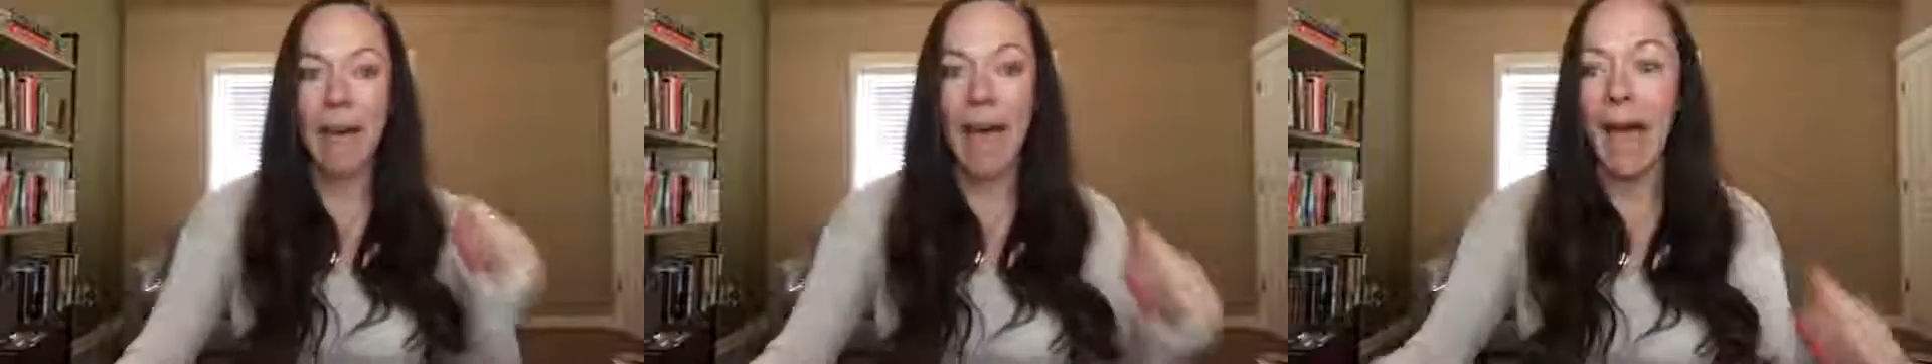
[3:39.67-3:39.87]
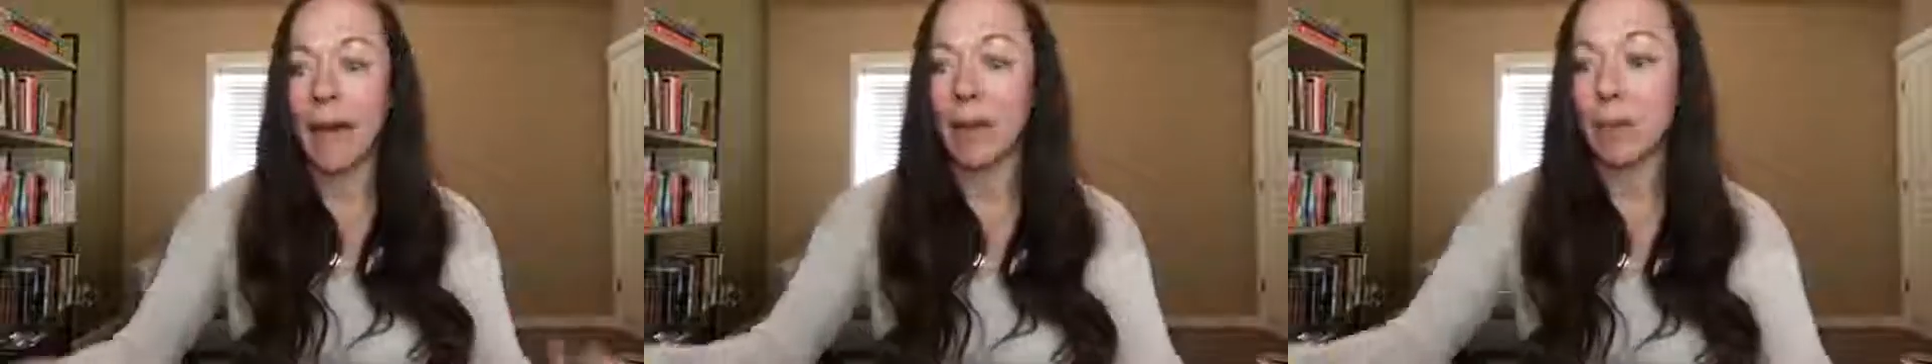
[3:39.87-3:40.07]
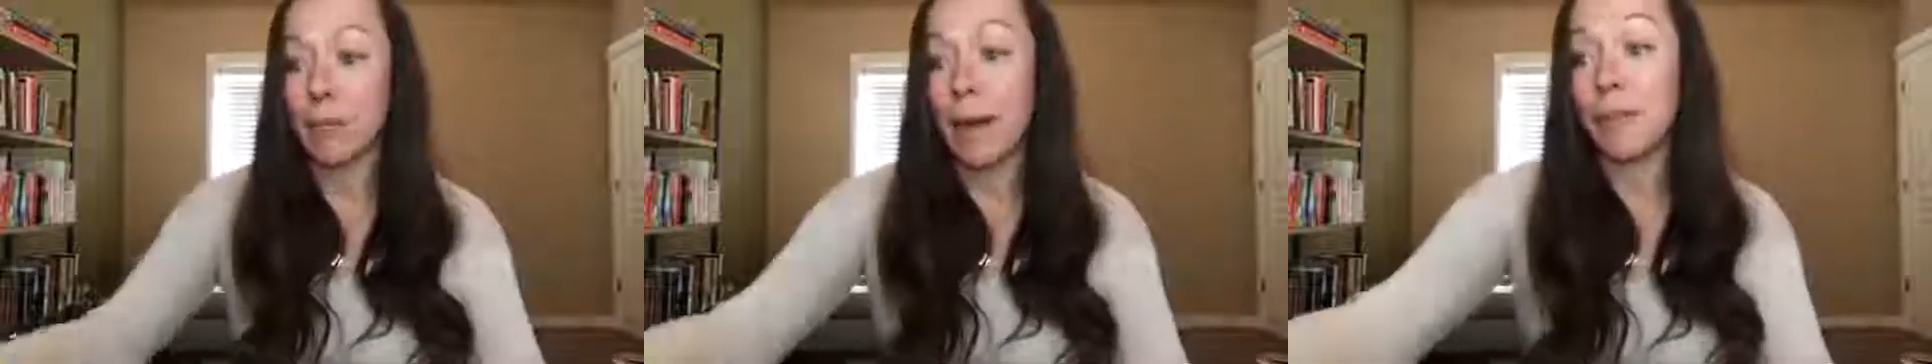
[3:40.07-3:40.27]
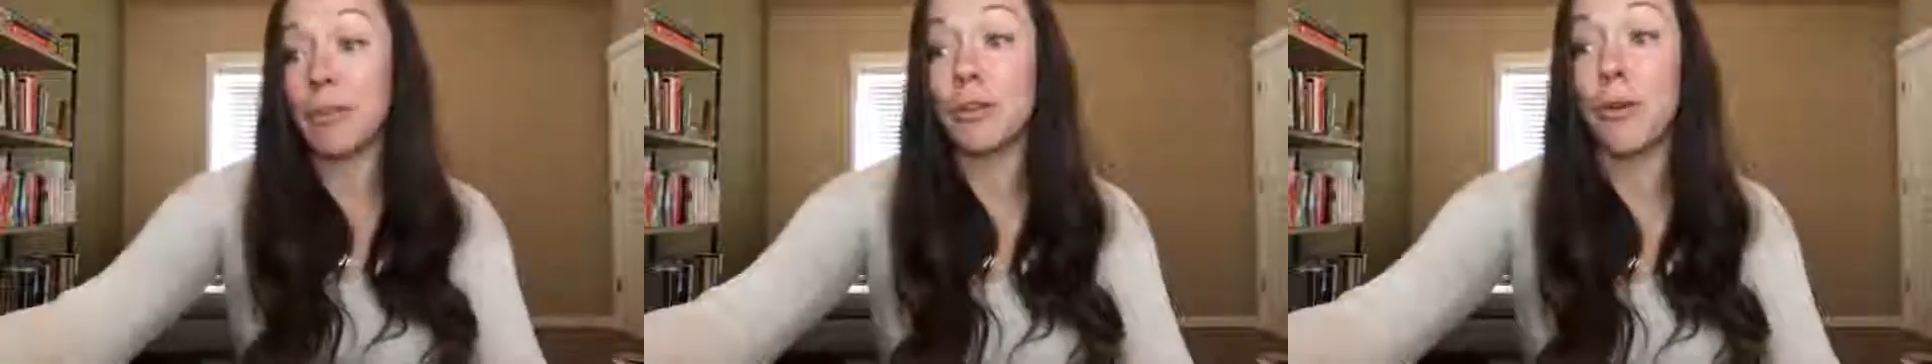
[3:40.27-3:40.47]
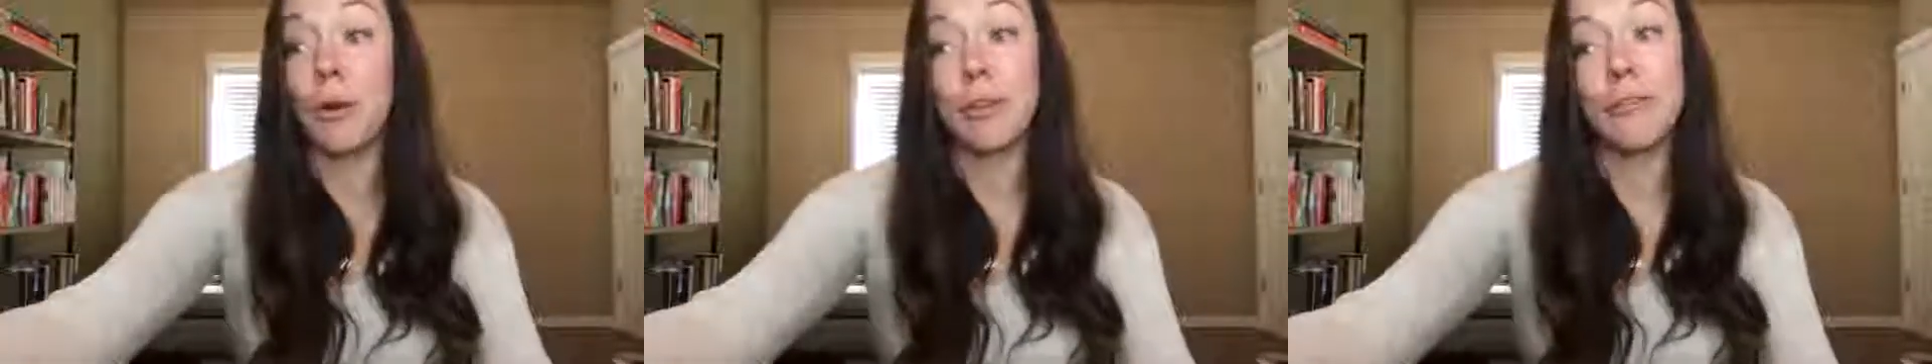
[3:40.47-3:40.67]
how to thrive
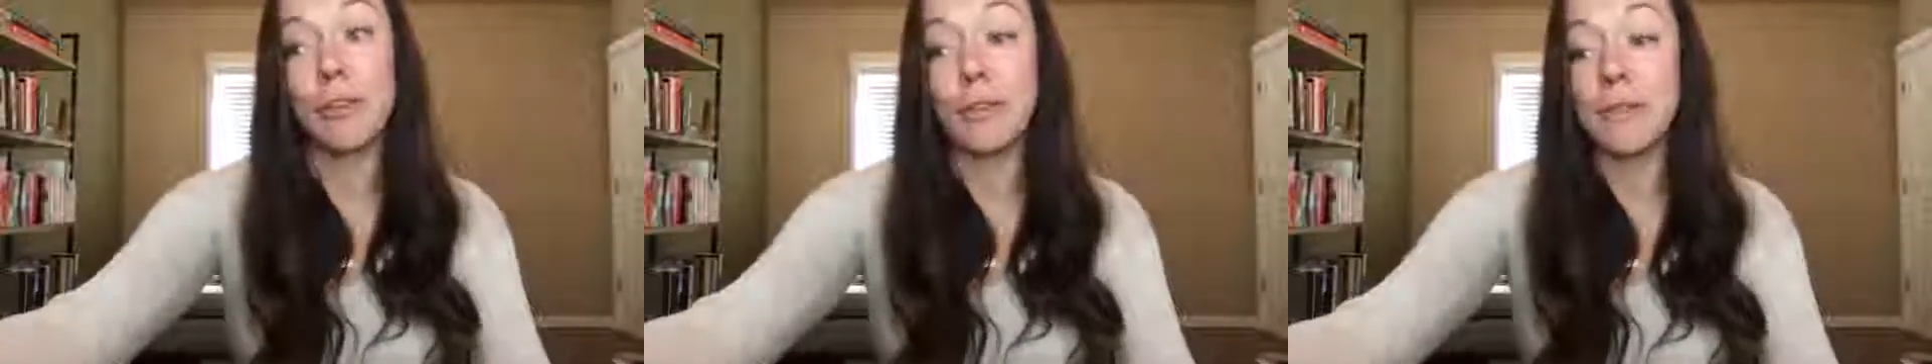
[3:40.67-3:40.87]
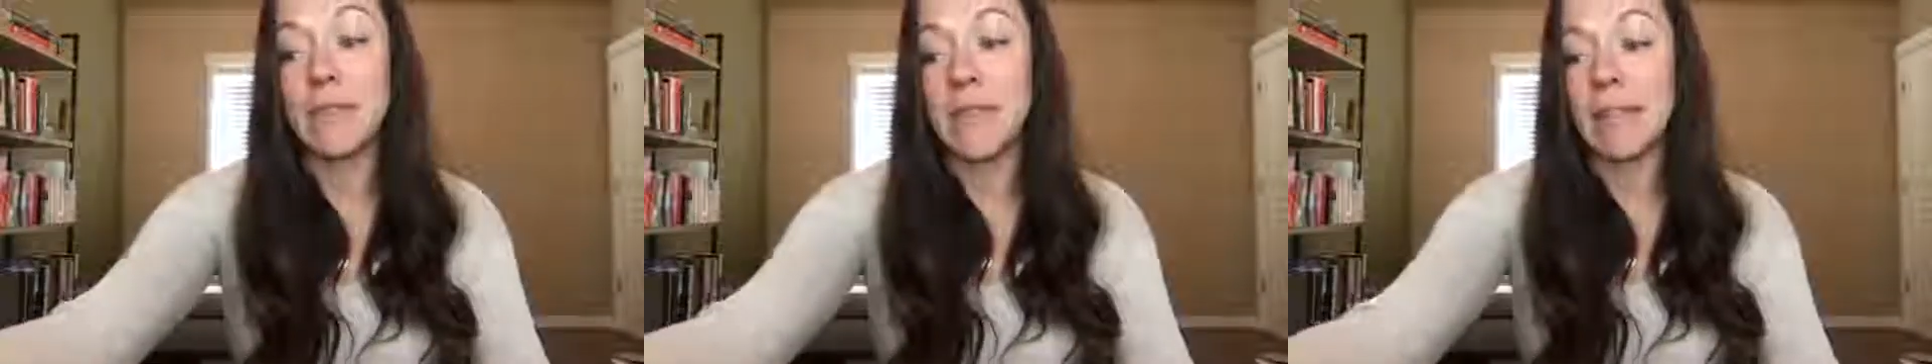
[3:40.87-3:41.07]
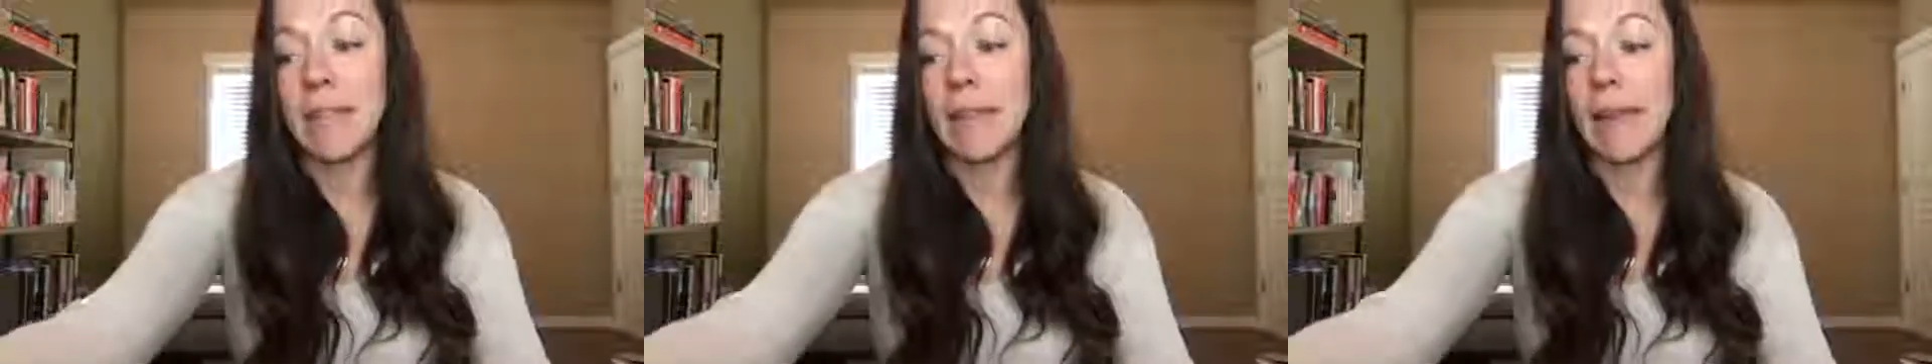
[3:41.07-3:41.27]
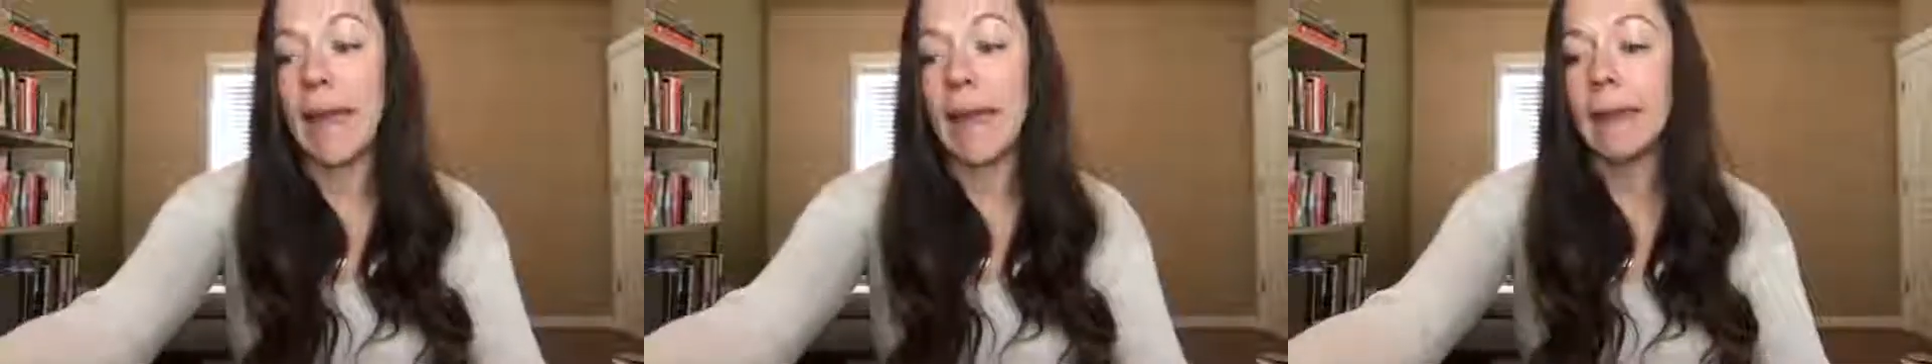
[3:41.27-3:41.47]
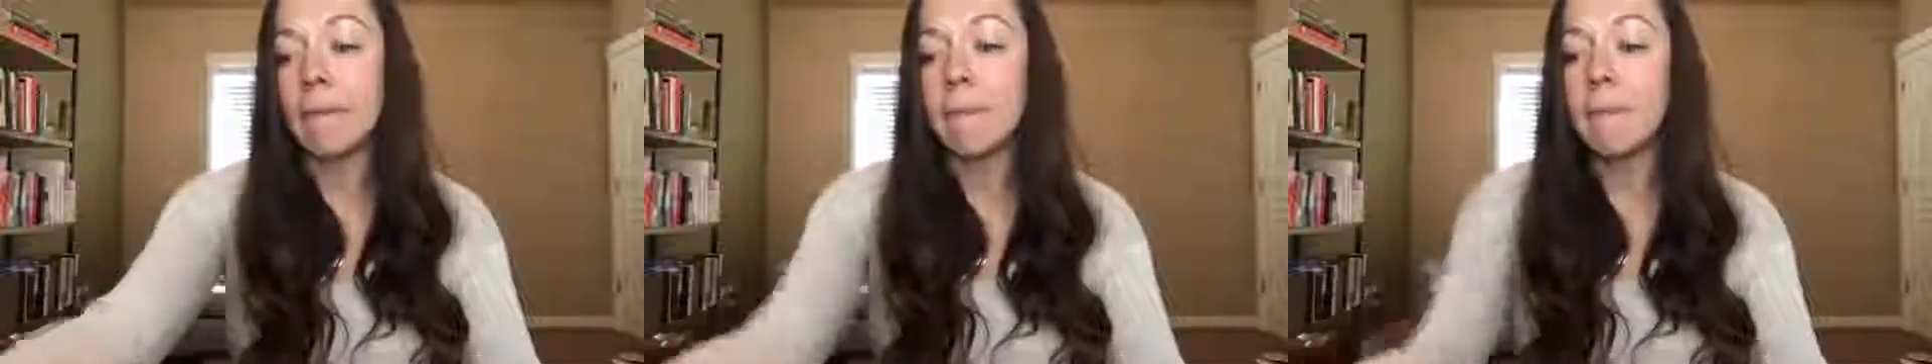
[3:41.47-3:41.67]
through cold and flu season.
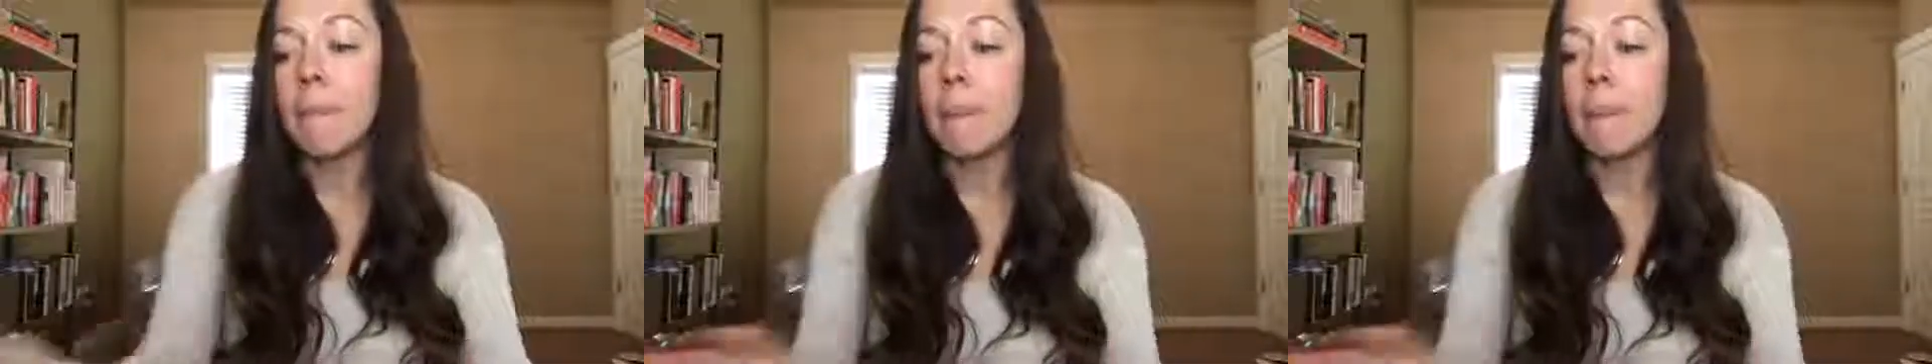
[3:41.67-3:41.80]
And